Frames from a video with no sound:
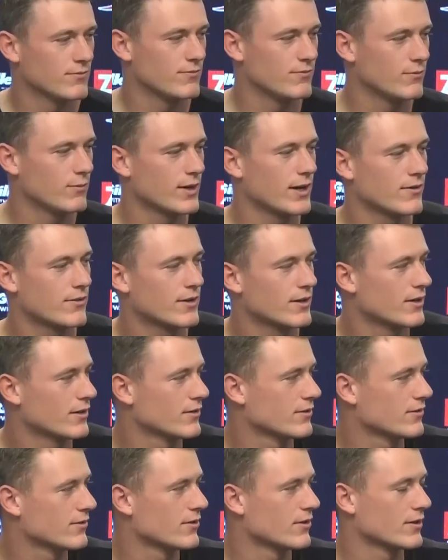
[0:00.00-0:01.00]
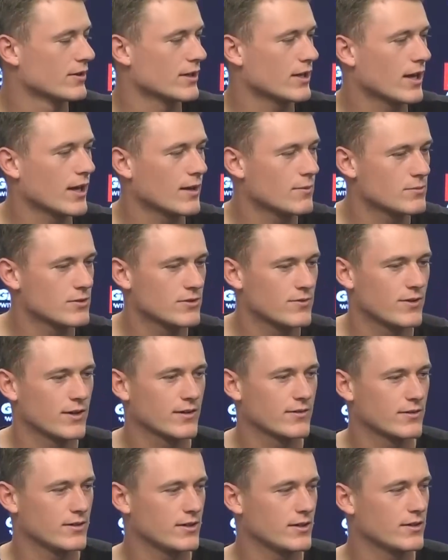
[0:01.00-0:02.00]
Whatever hurts during the game, just fix
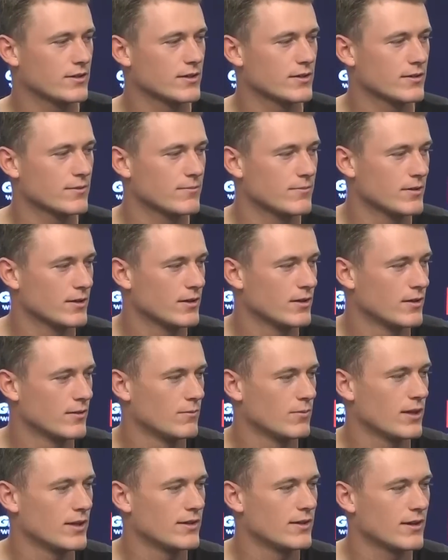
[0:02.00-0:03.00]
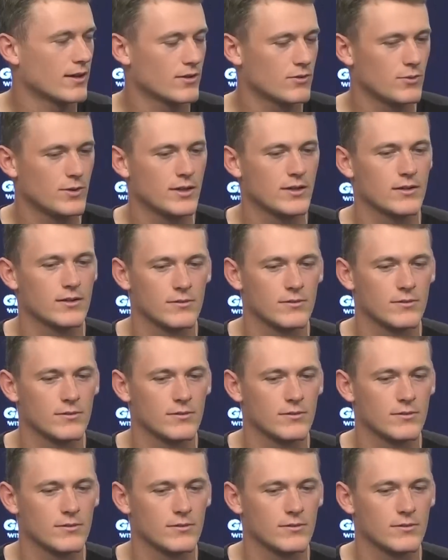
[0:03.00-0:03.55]
it and then play the next week.